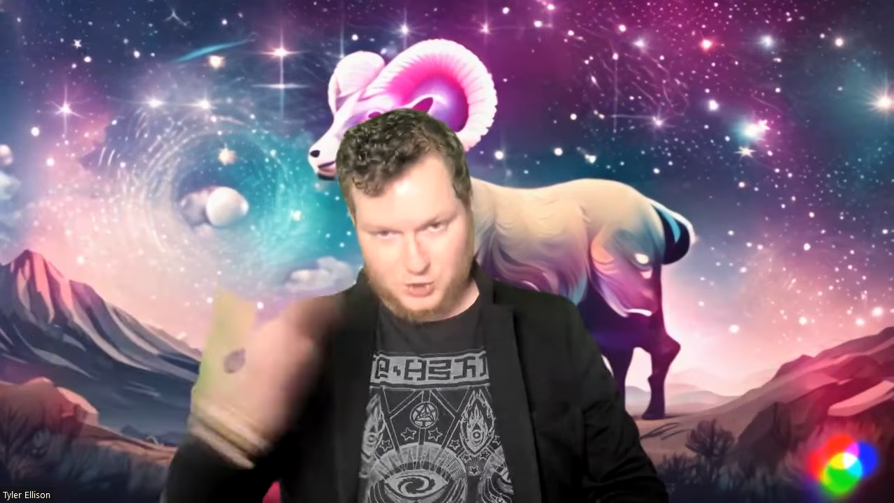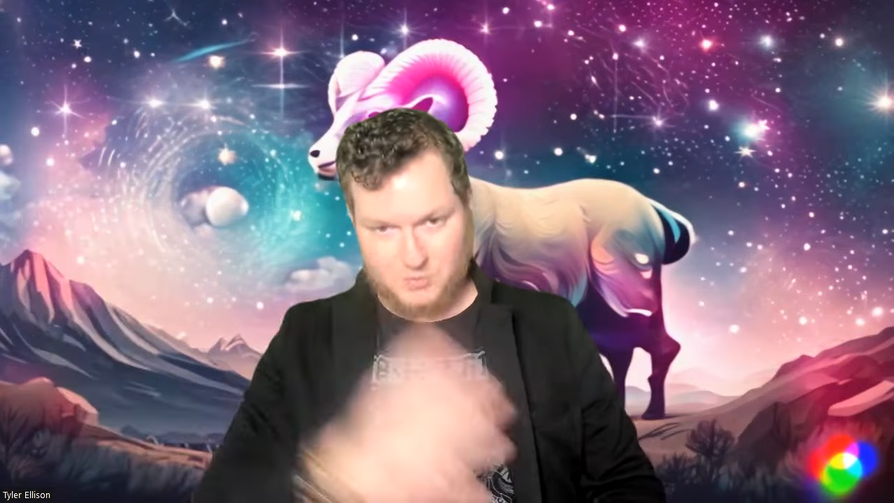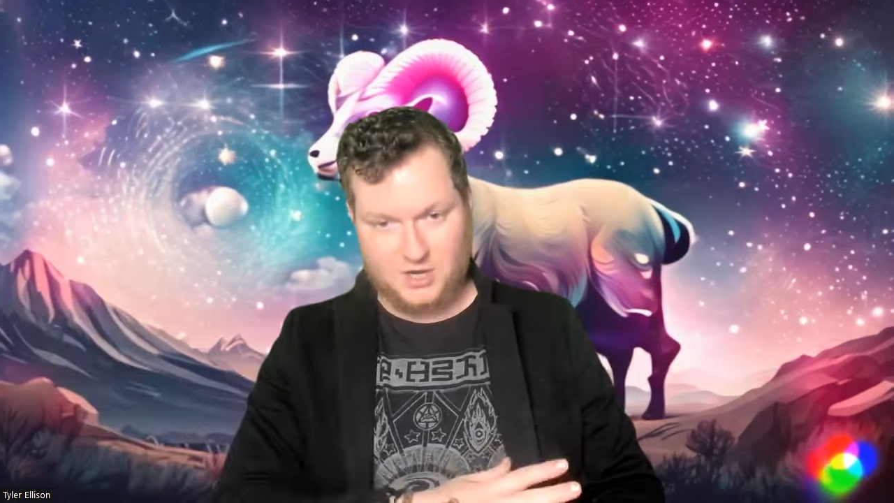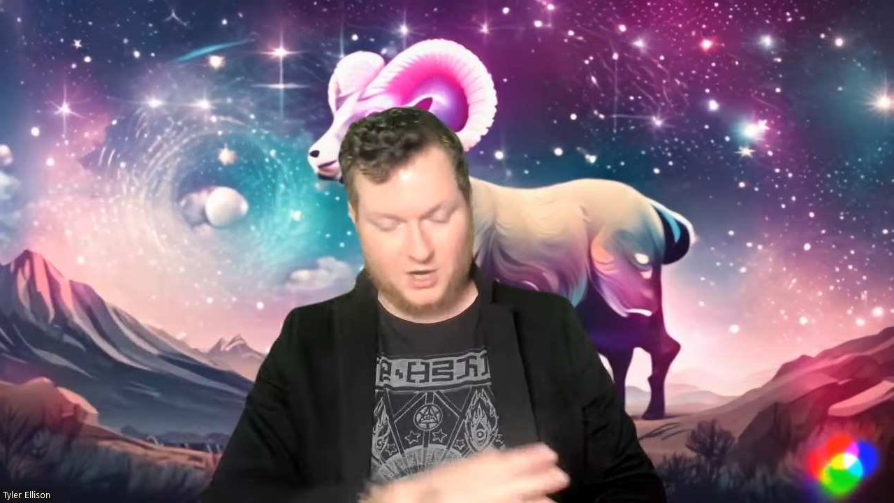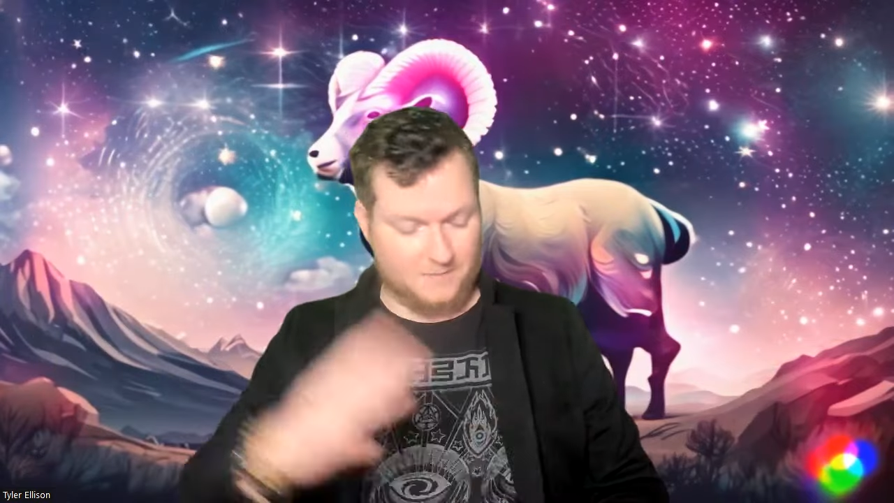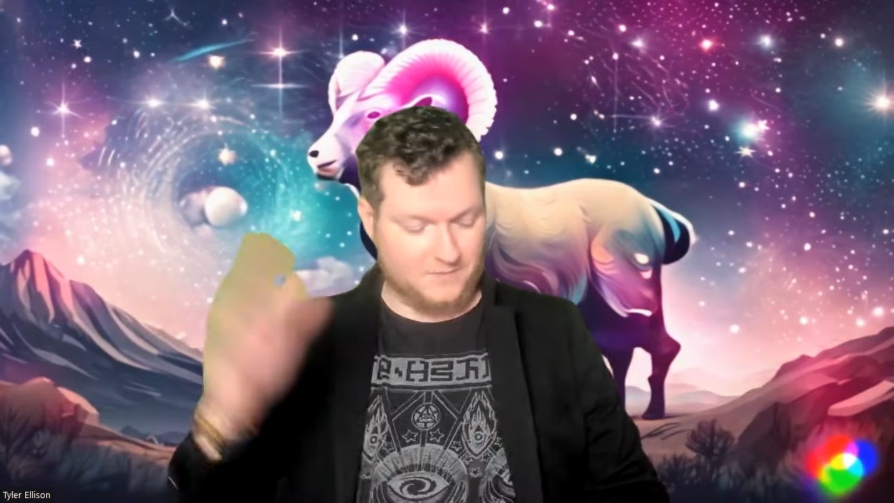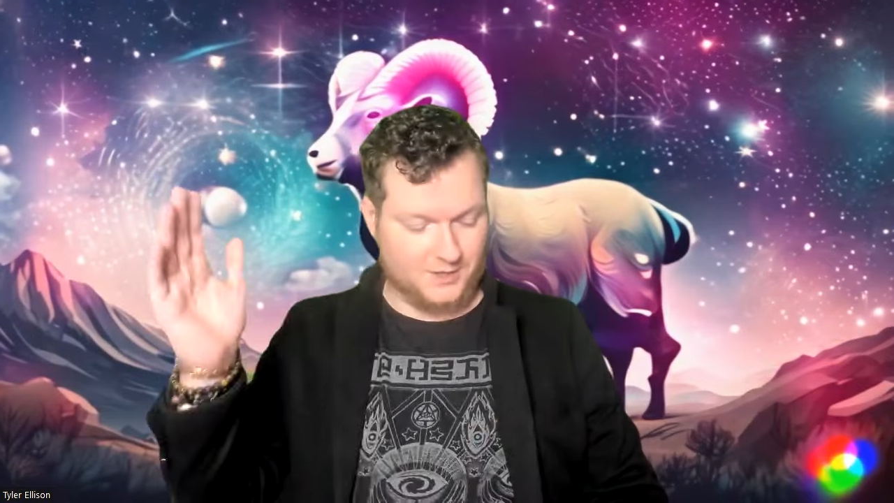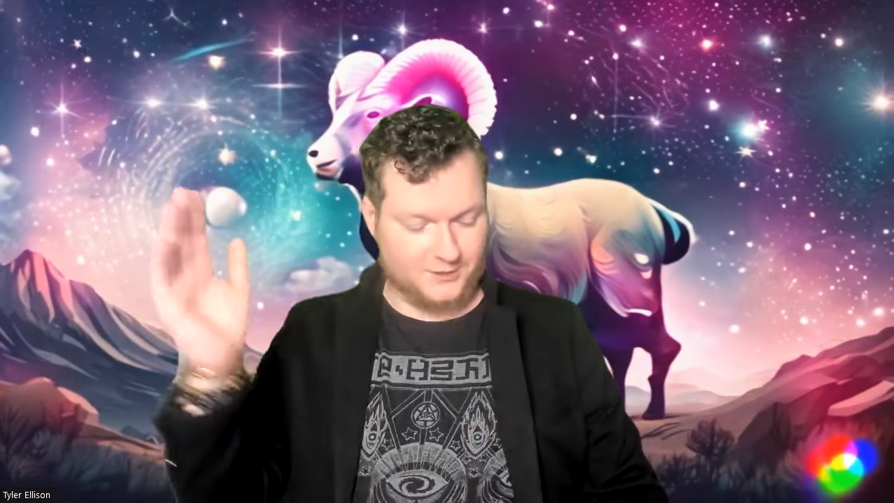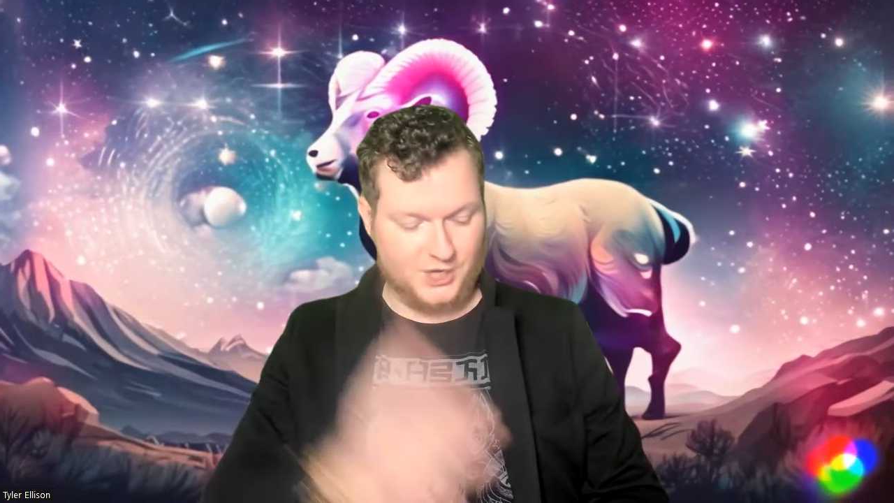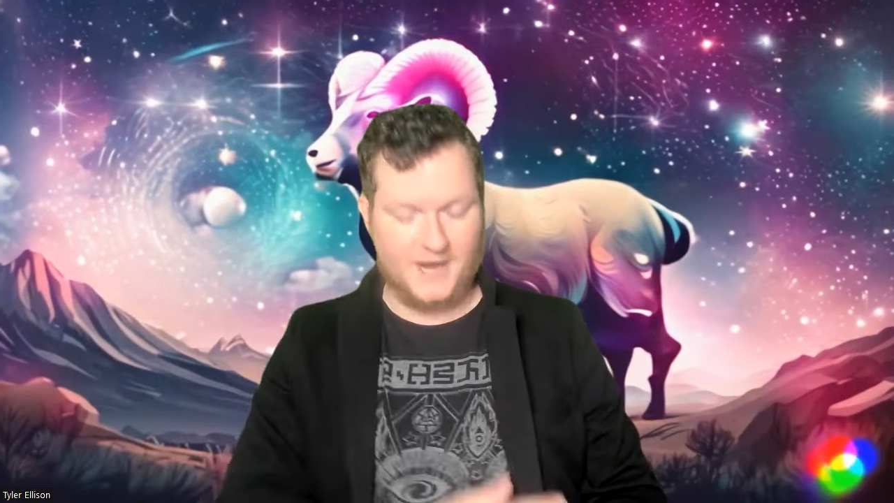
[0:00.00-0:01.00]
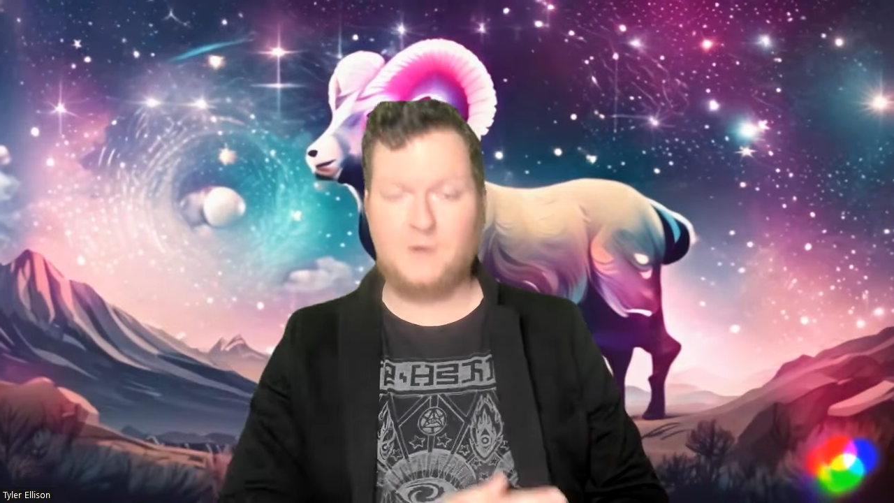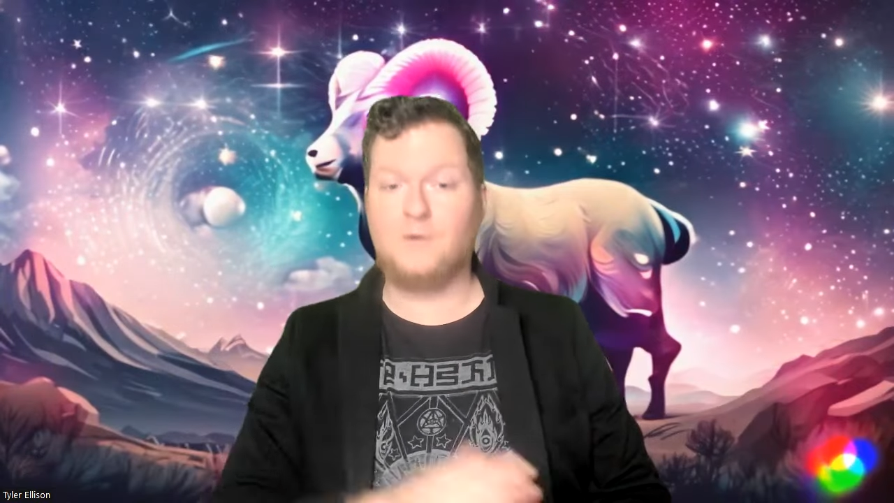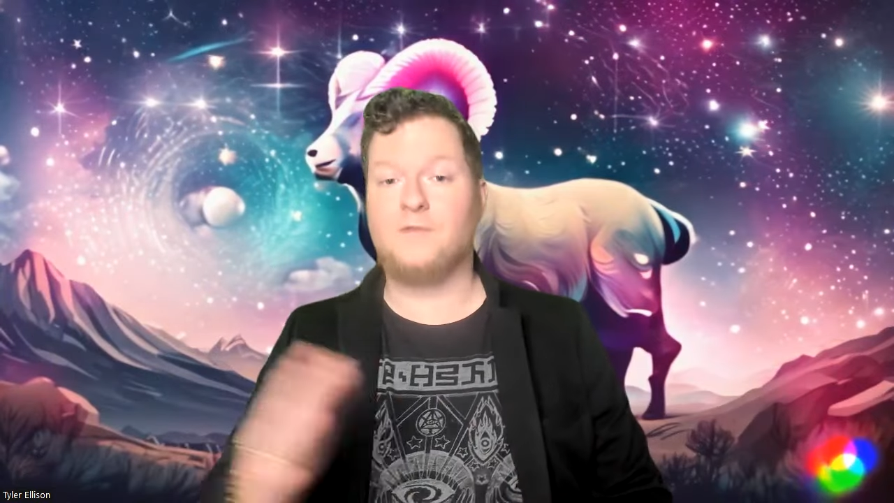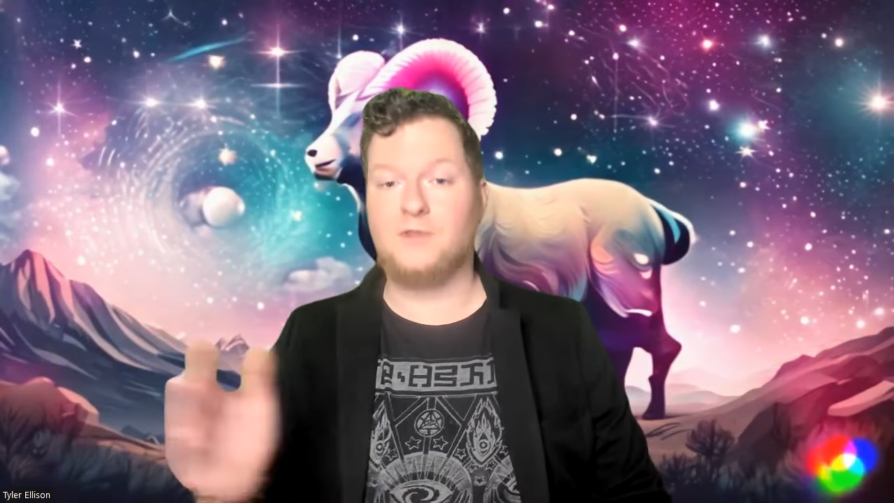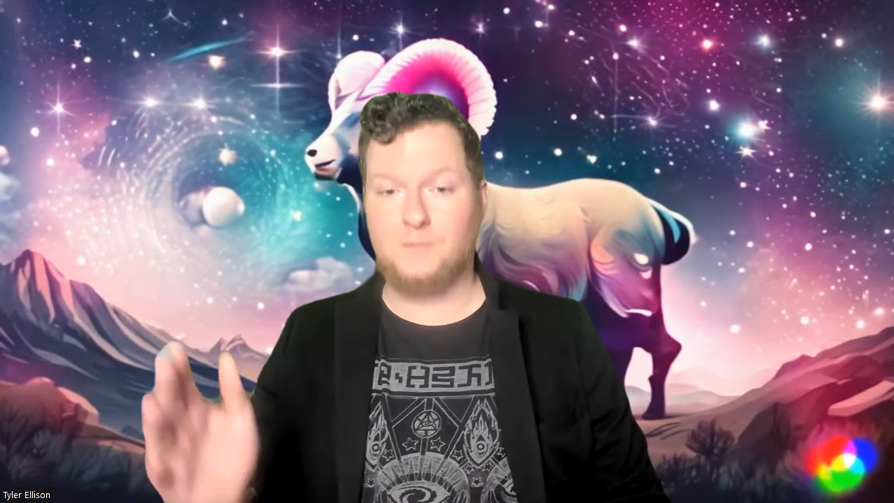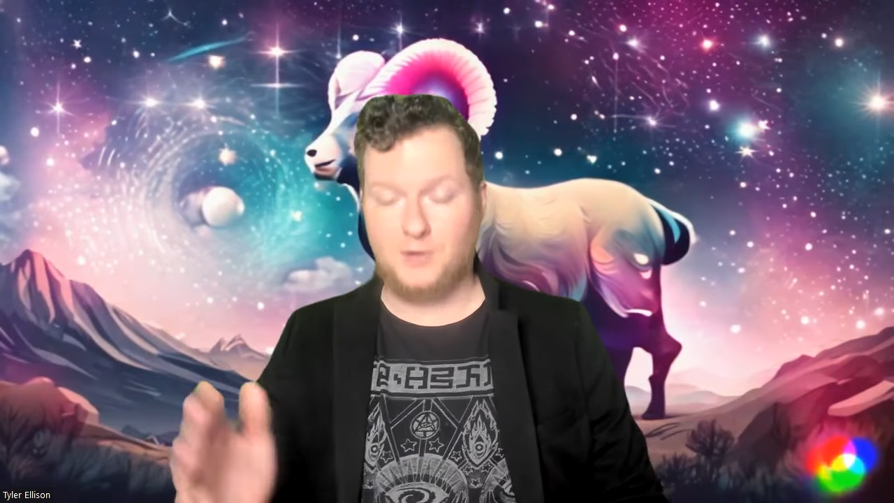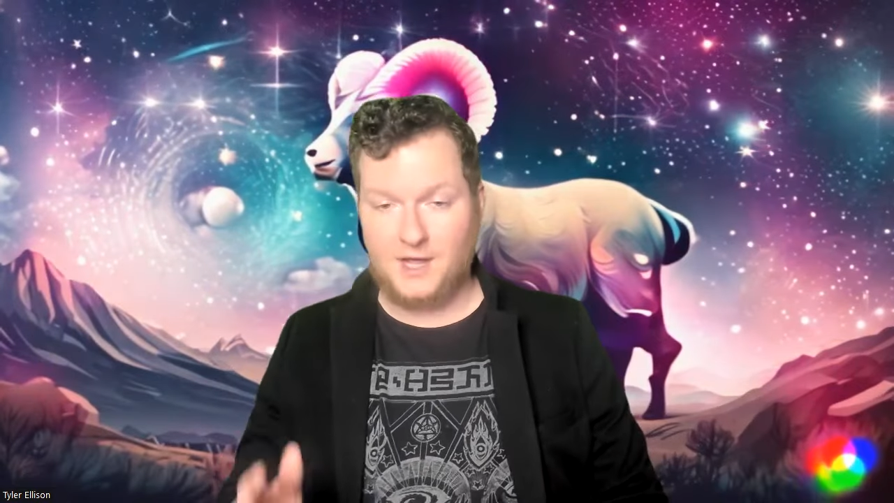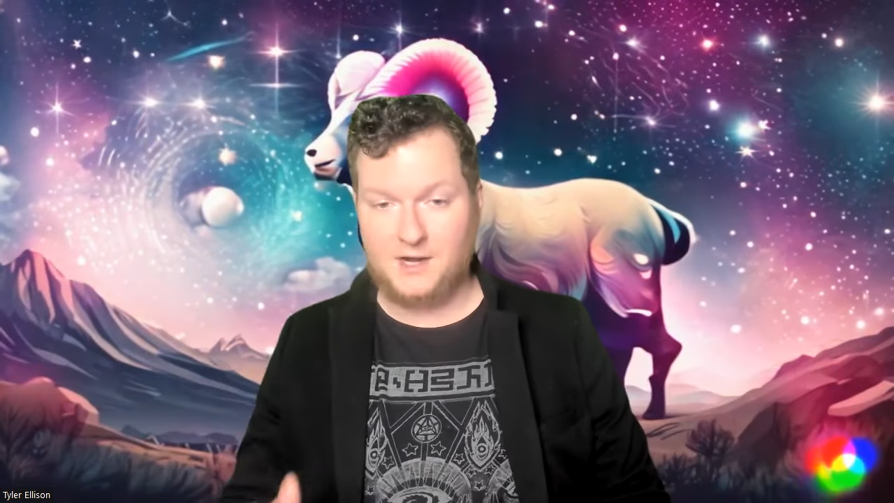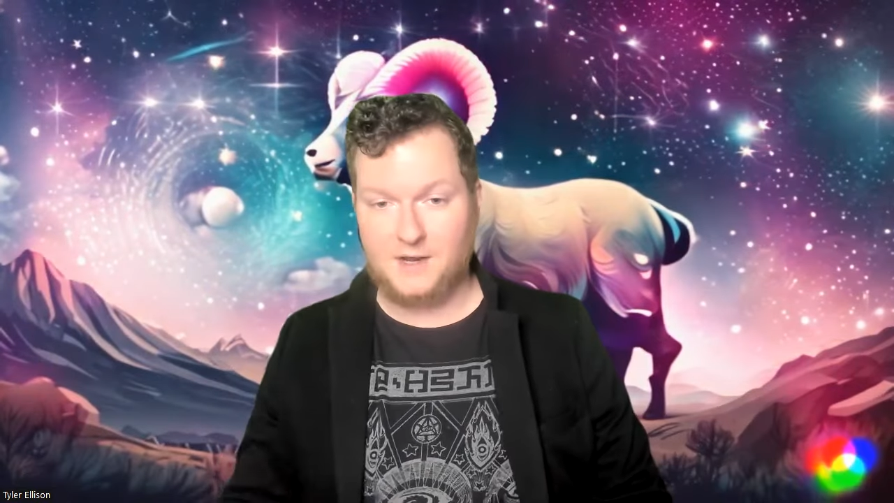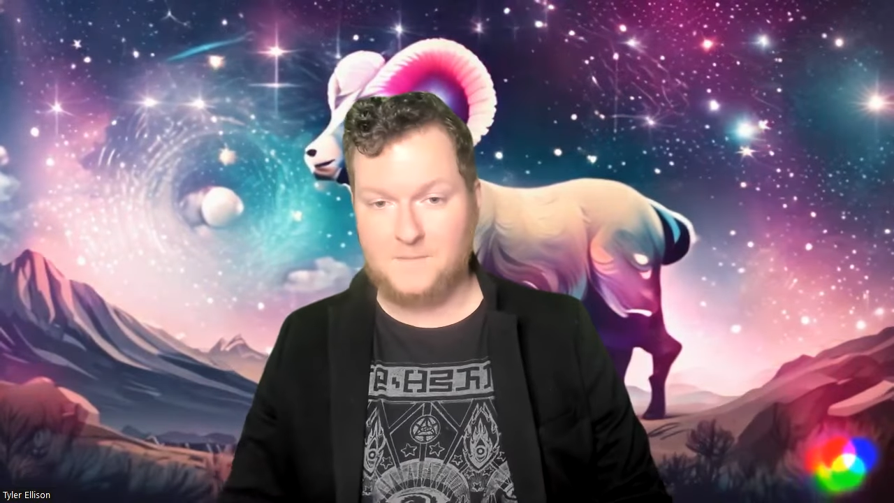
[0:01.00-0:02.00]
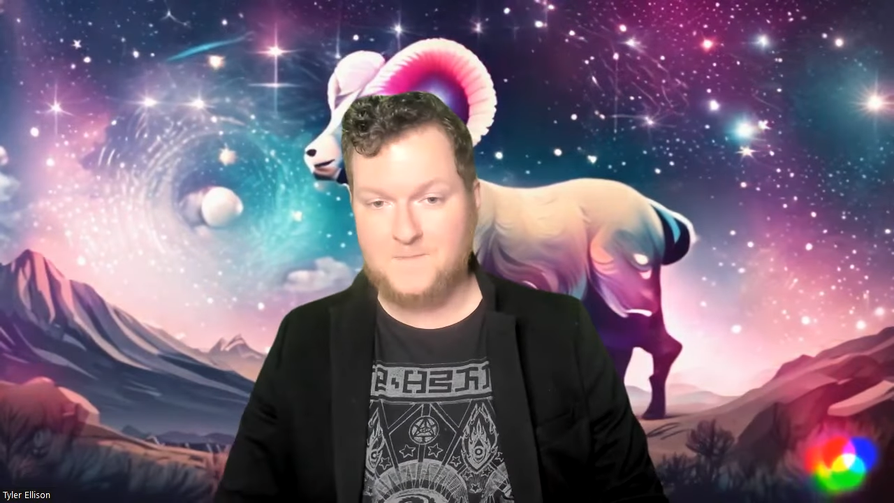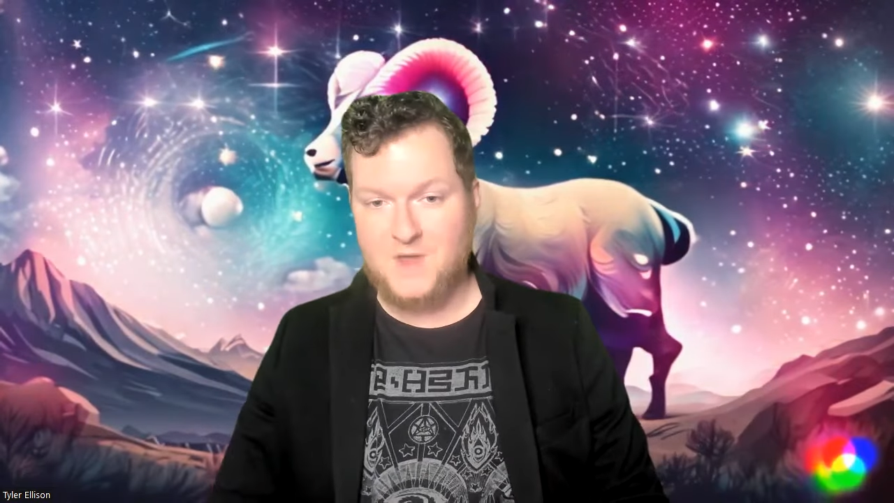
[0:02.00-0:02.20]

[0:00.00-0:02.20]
you become a channel for the planet.